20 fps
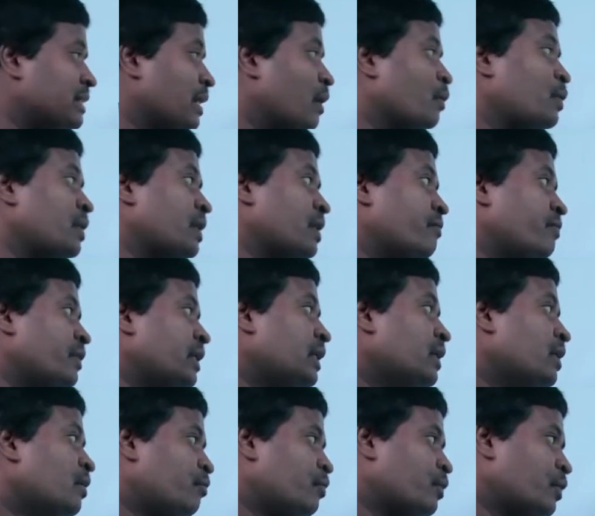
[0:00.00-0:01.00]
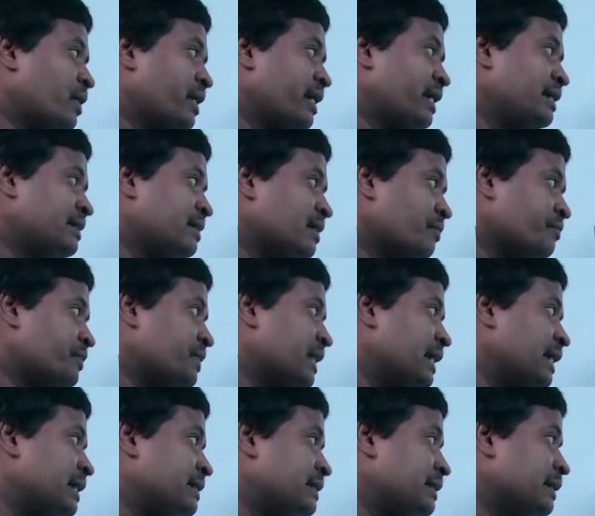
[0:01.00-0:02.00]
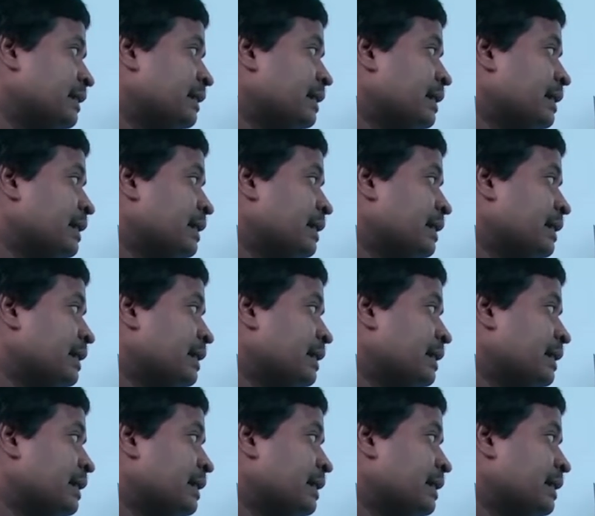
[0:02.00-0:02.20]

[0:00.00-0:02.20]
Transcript: Out of 4 kinds of cells,